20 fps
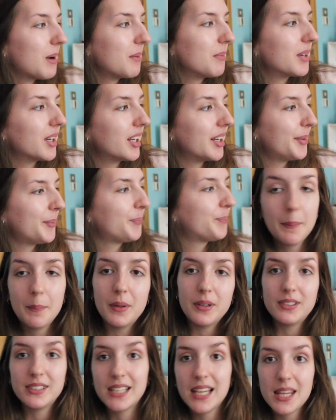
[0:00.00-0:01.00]
I'm going to
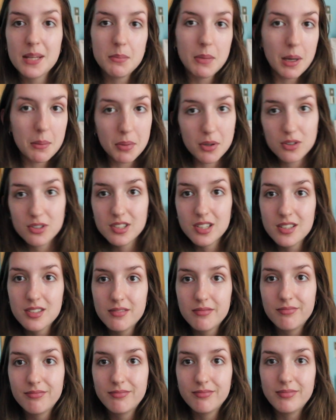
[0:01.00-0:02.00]
put together my boxes
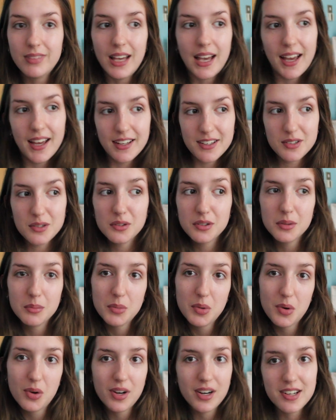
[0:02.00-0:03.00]
and do
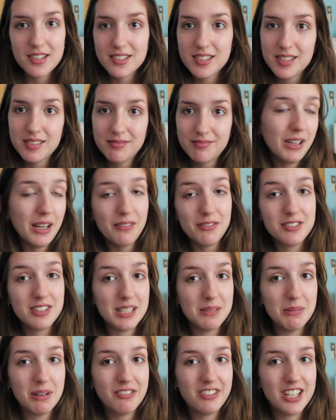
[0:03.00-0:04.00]
some organising. You haven't
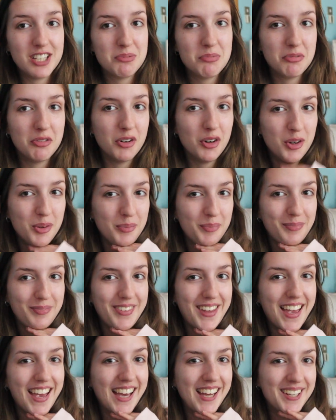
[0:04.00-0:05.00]
seen my face before.
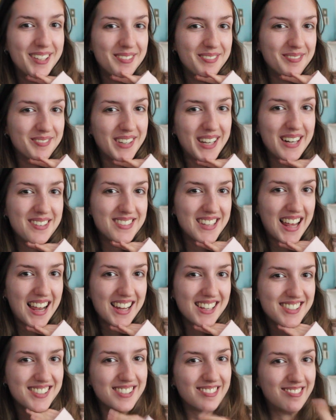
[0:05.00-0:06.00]
Hey, my name's
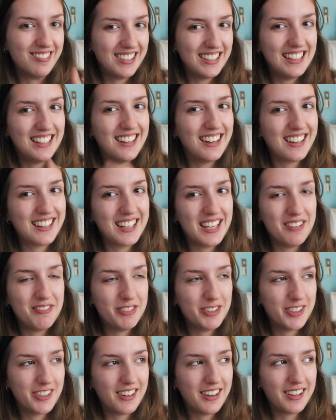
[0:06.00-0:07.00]
Alice. Really like it if
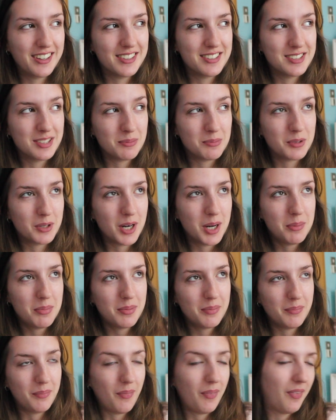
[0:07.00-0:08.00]
you could like and subscribe.
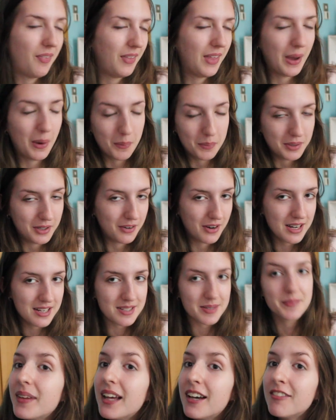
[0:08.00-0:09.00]
That would be
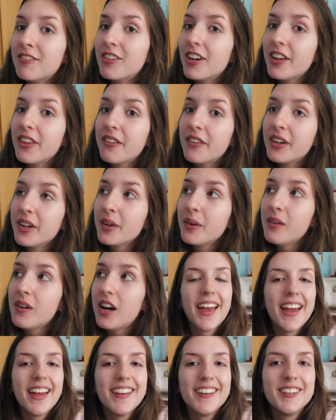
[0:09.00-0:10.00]
great. Without further ado,
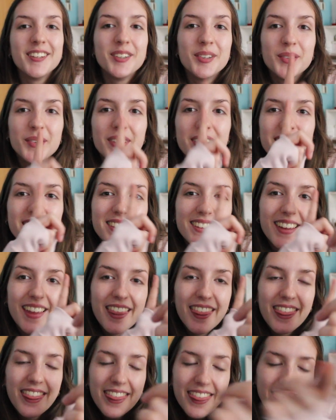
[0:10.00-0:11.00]
enjoy
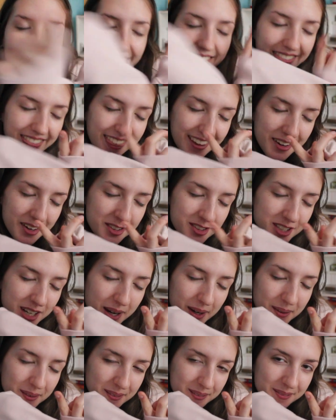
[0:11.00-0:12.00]
the
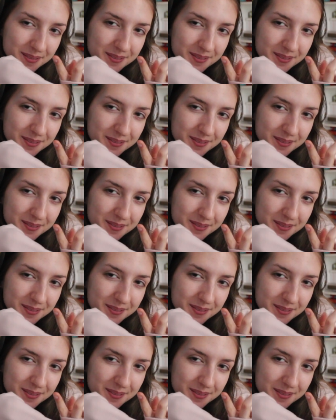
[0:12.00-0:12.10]
show.